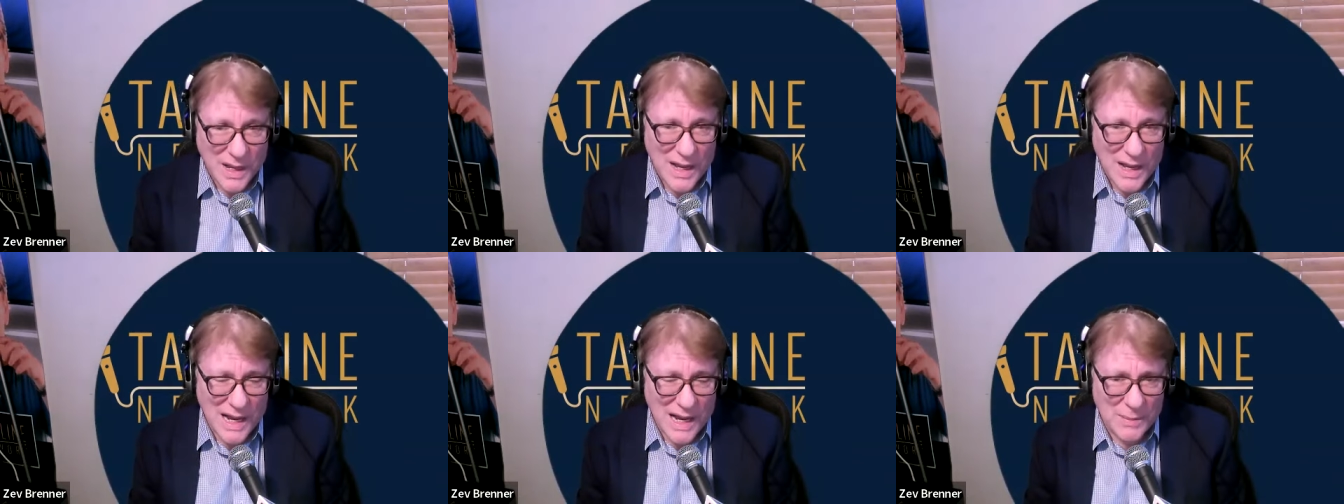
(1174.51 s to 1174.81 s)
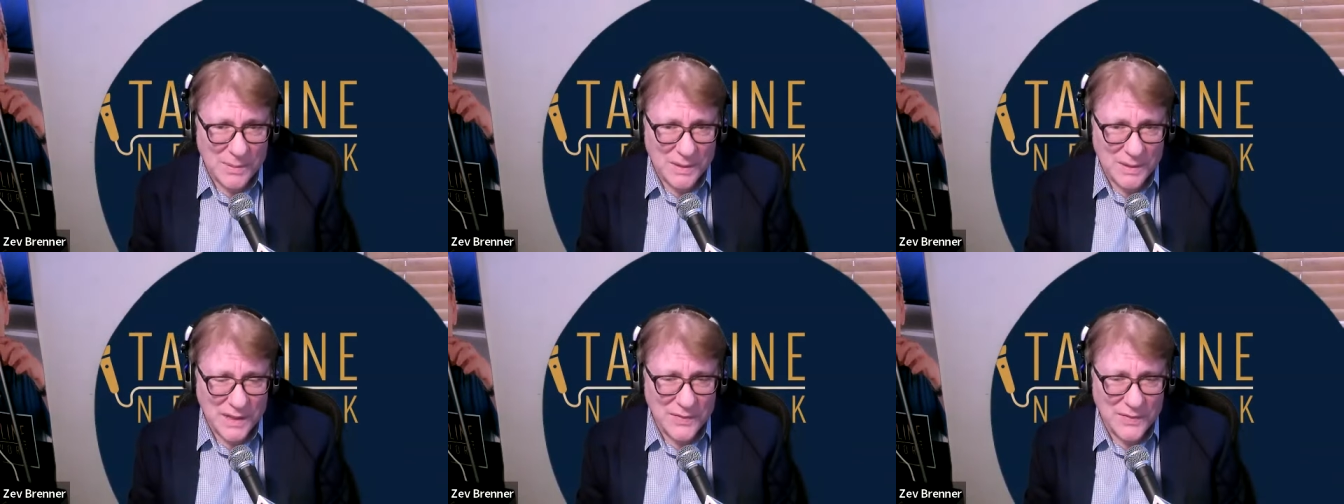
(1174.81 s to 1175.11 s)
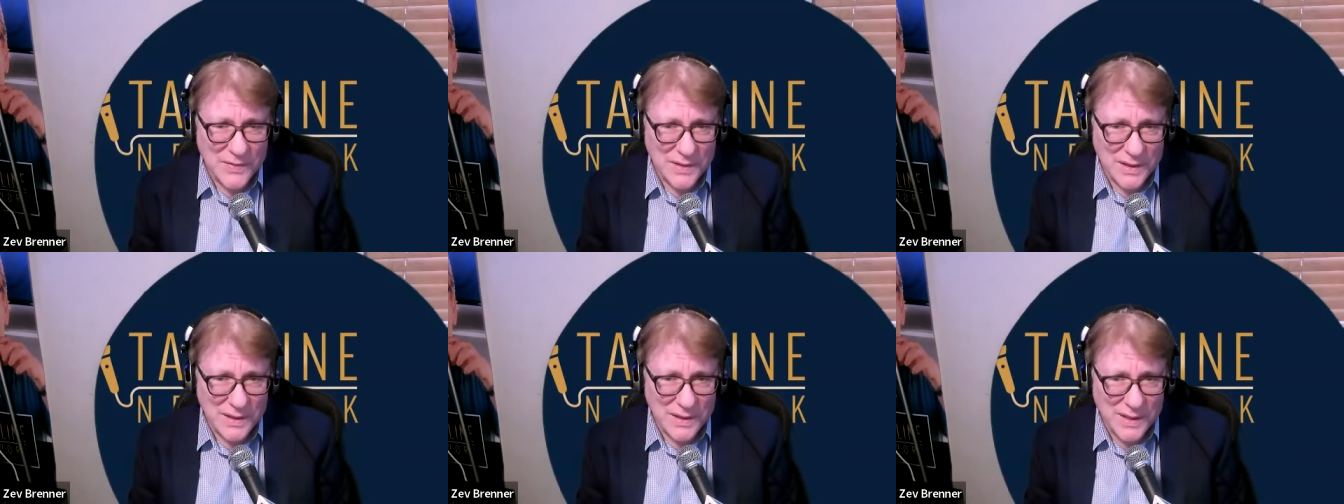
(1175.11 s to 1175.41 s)
I believe
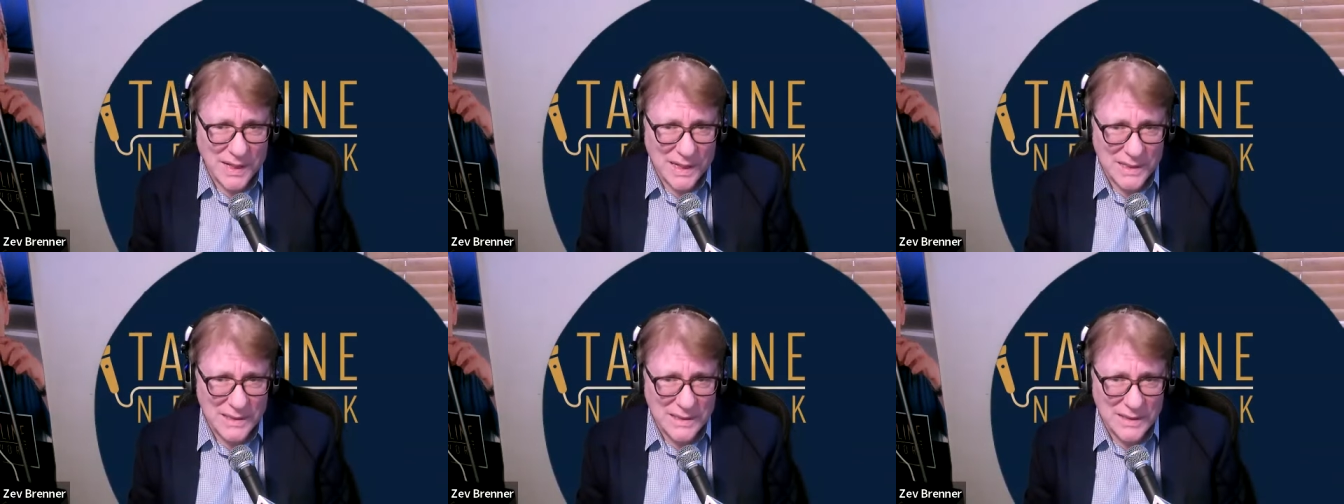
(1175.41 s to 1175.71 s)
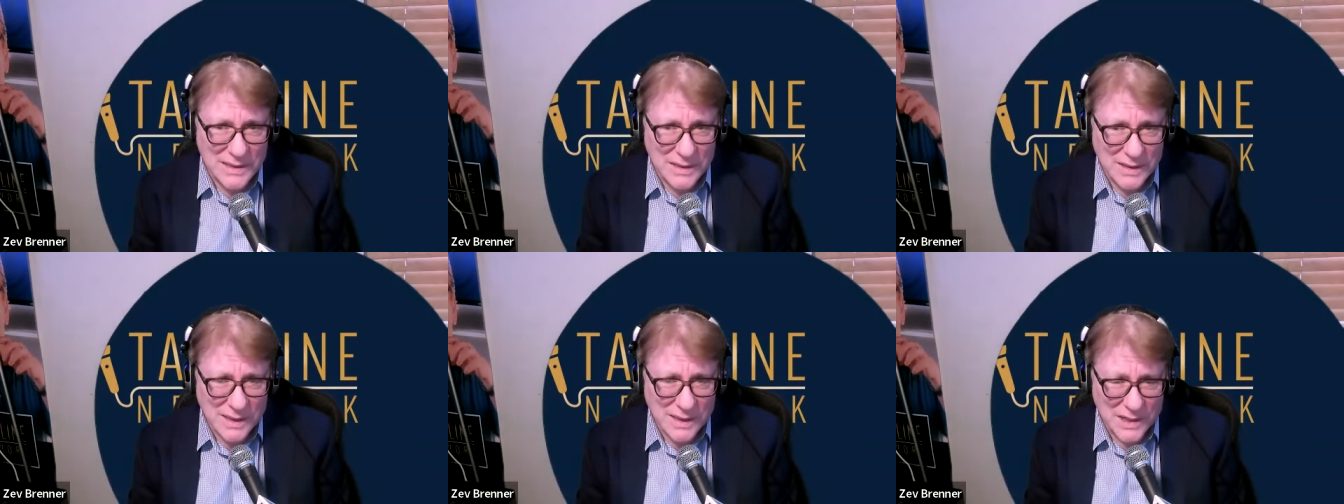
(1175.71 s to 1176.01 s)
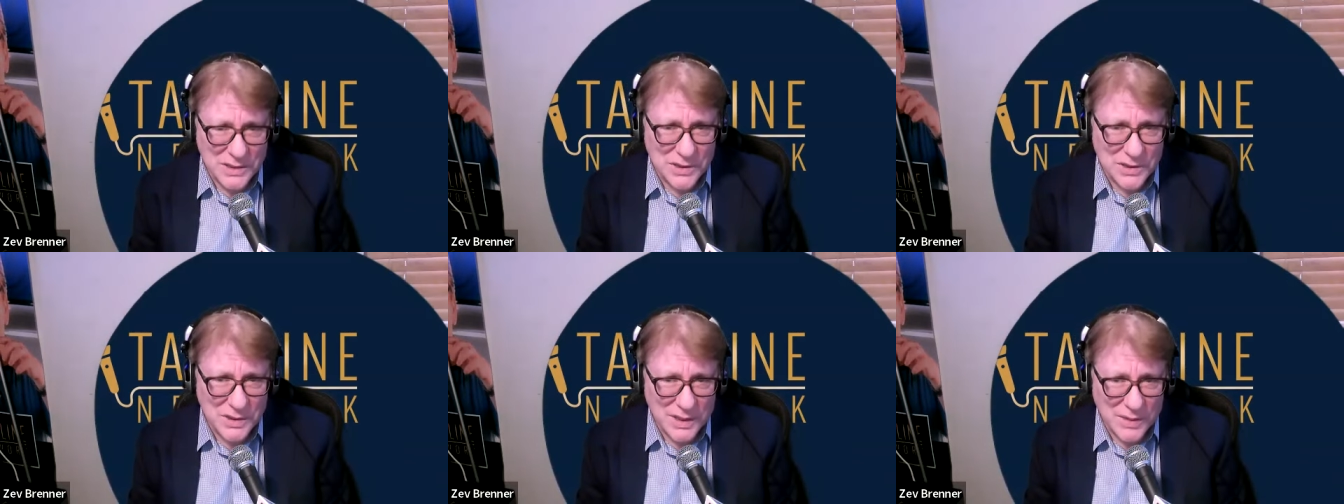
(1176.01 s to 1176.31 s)
in the last
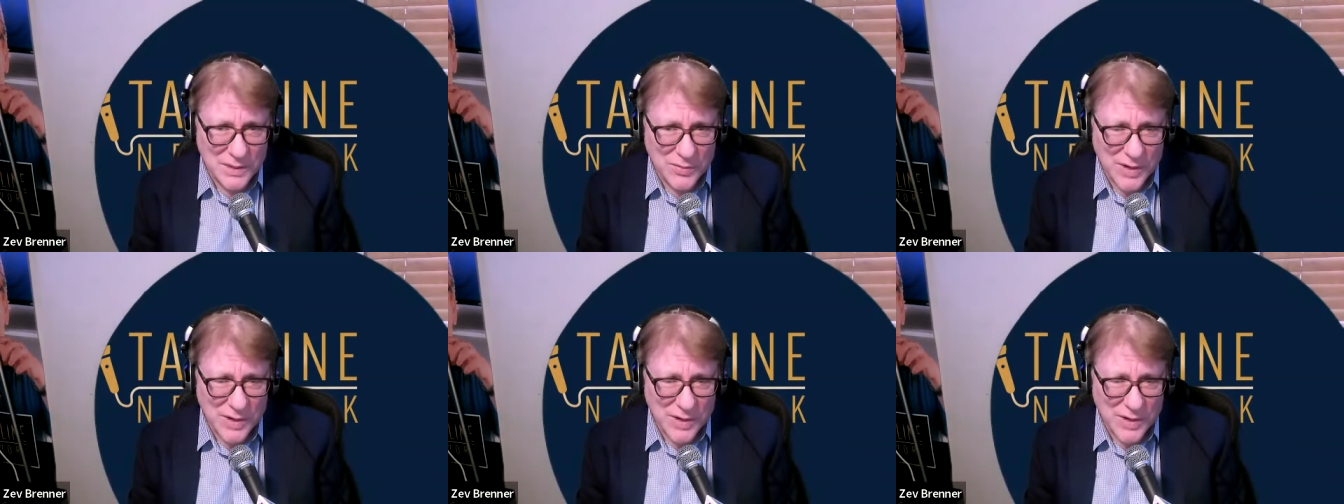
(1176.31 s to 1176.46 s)
election in